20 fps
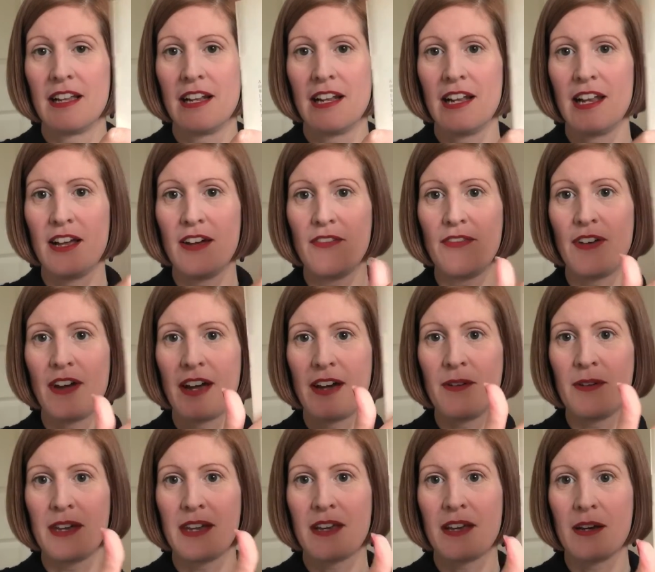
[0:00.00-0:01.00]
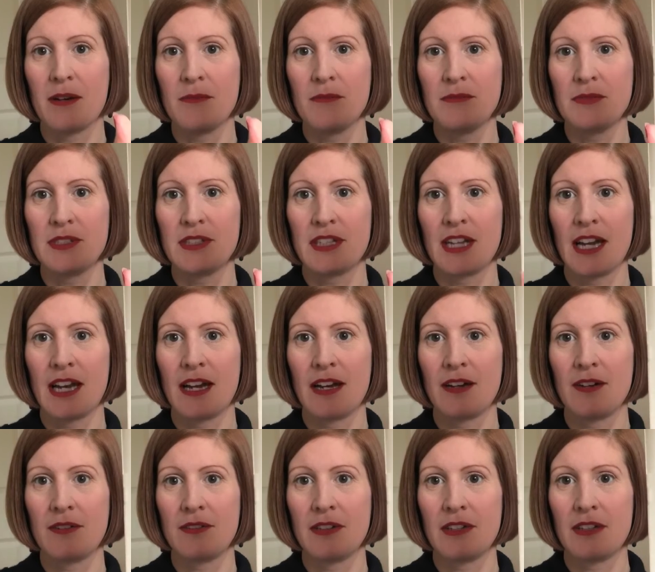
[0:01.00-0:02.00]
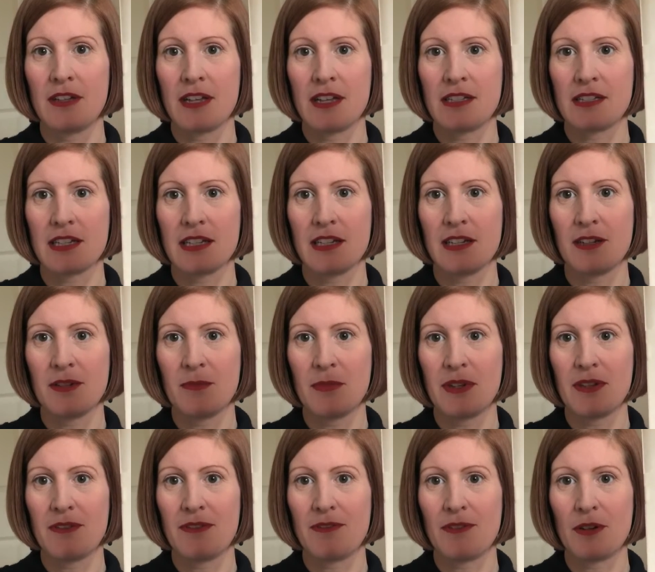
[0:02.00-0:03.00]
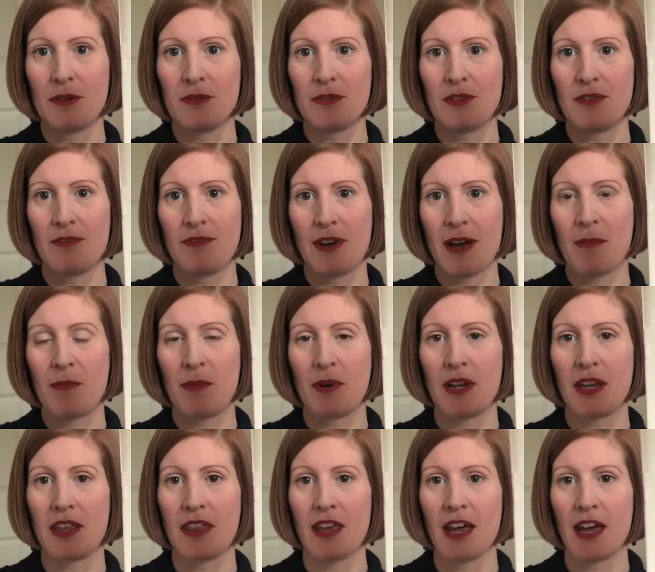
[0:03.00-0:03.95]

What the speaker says: Love how it comes down and there's a little bit of fold of fabric